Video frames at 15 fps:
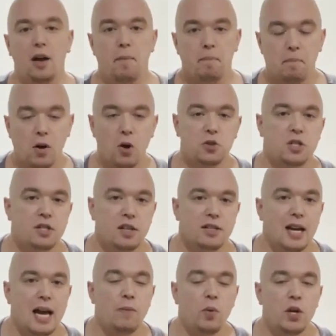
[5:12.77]
Most of
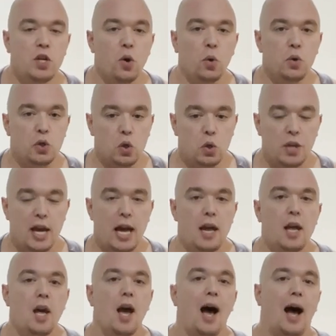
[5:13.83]
the time we don't do
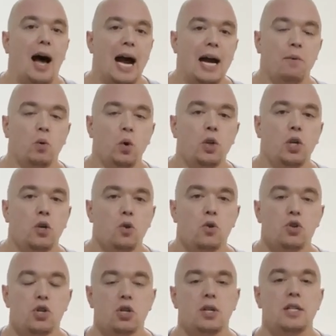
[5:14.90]
that. I will
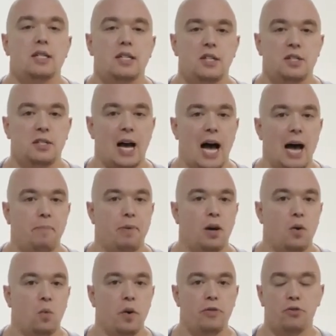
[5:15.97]
usually
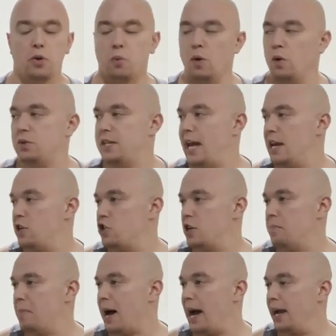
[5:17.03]
stop with the
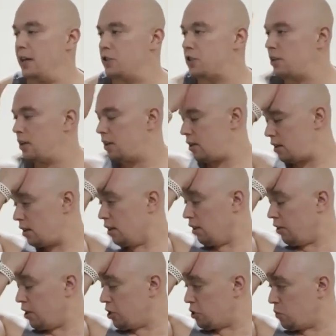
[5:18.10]
rotation bias.
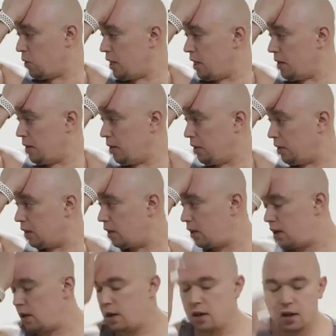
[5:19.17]
This one
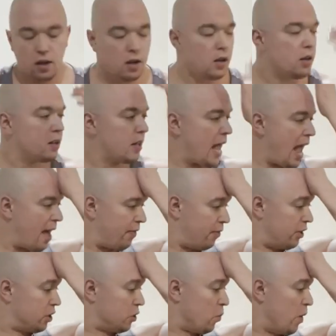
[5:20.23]

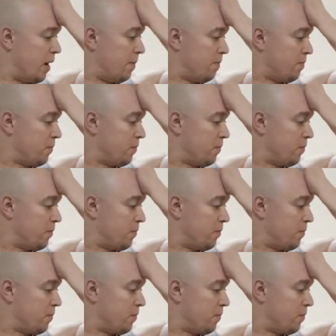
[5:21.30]
and this one.